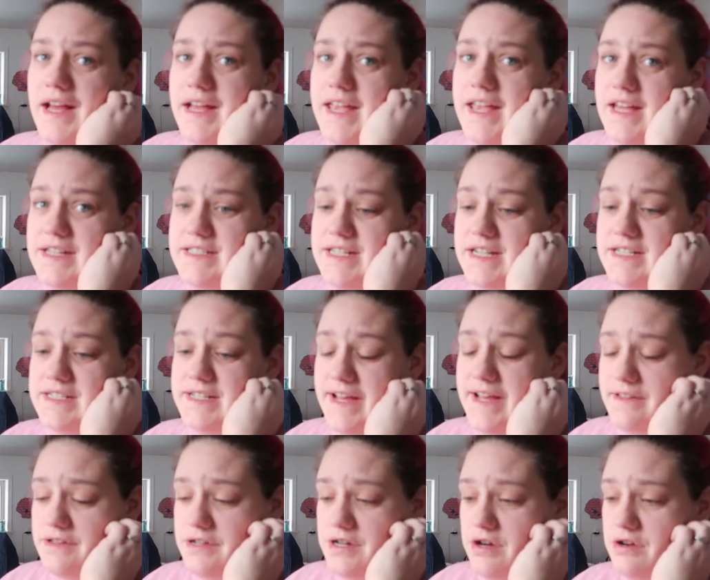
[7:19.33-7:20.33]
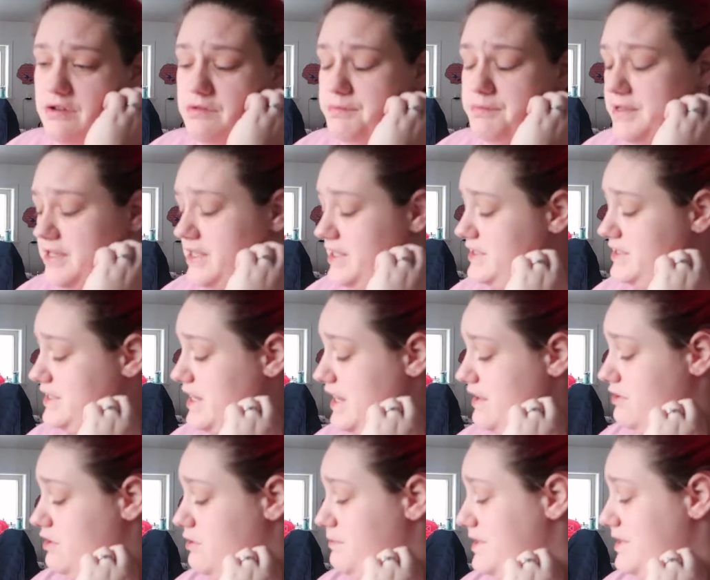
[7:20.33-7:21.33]
I can't take Tylenol because
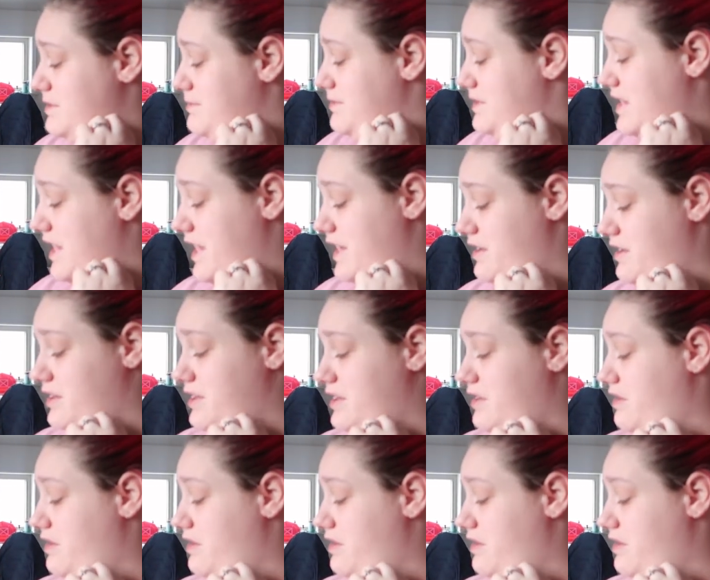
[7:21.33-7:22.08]
Tylenol makes me tired,